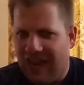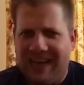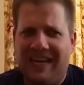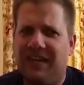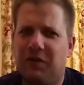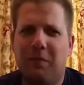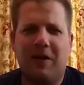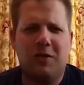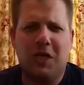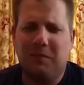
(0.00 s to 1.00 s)
I can't do a
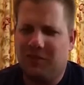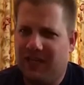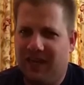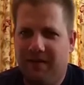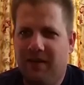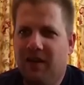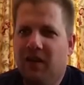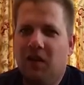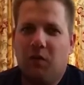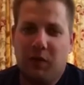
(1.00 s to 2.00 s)
better job than Chad
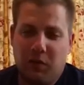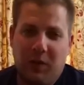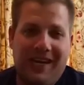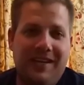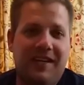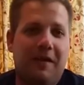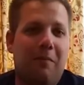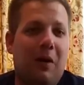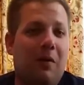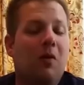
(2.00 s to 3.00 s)
with the way he did
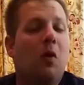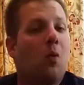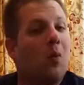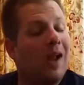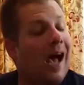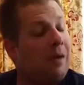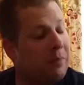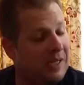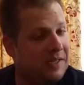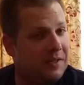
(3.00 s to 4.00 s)
it. But what I
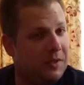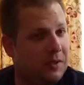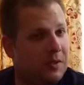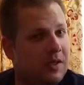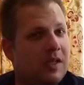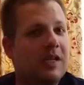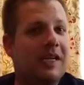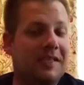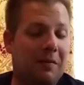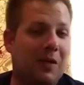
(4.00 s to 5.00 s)
plan to do
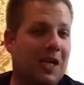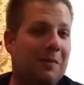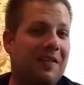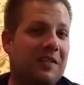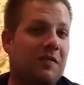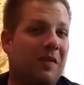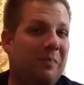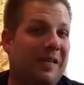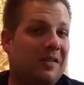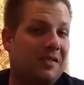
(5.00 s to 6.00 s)
is I'm going to come at this from the
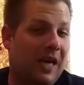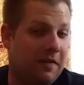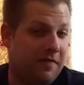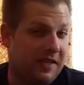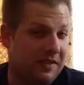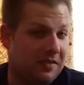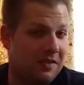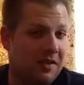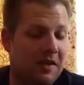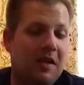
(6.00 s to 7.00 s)
beer side of things.
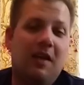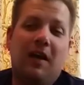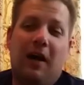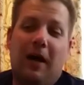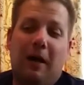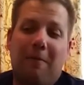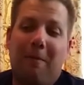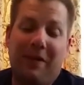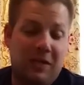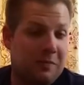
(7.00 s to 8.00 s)

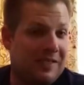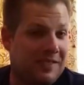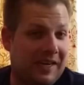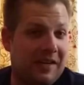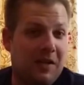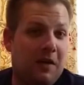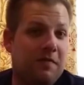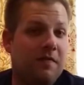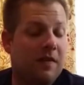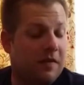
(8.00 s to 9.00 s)
Beer is my second
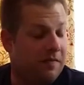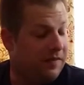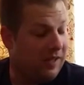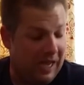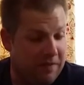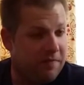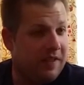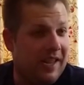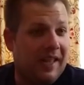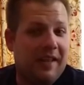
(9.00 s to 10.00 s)
love of life,
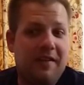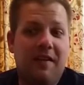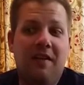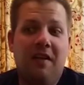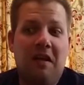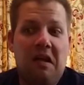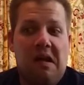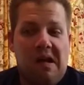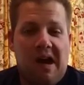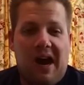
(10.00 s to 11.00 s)
and
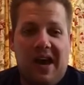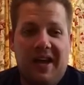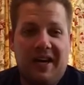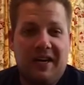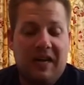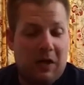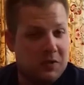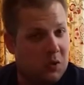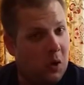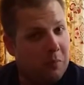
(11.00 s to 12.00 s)
I
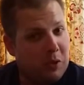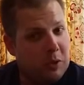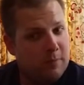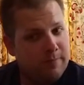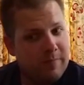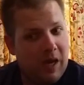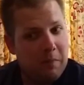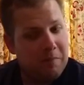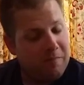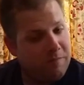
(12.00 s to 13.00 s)
also homebrew.
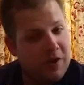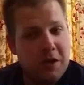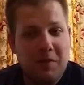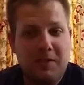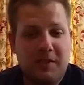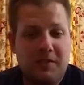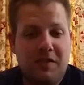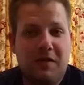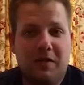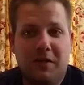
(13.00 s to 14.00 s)
I'm very much into
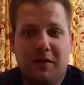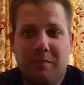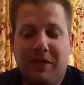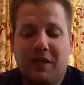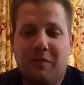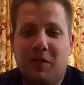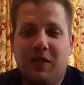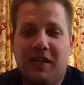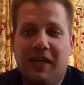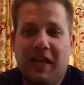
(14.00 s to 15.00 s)
the beer
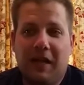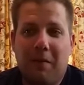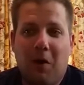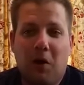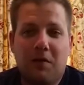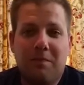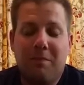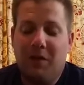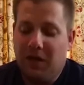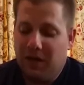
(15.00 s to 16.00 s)
community and on